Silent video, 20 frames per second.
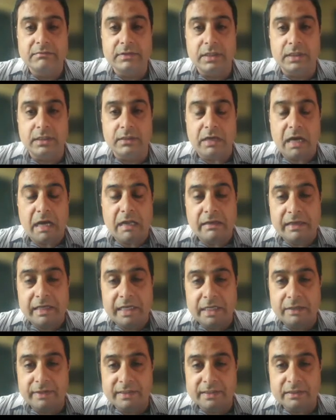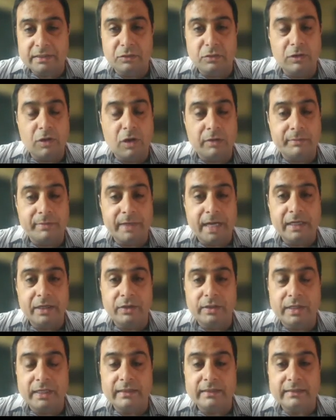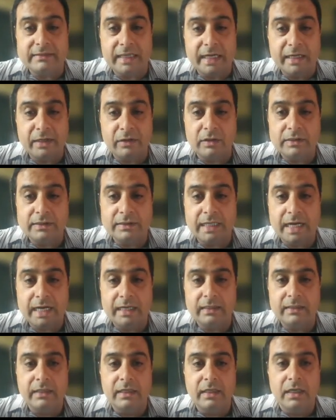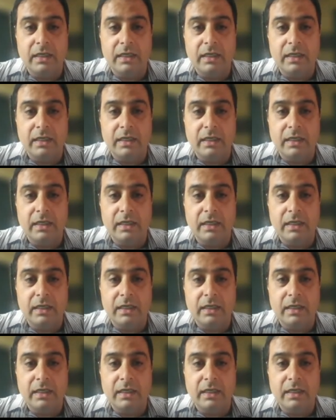a lead, whether good or bad, you can decide on that.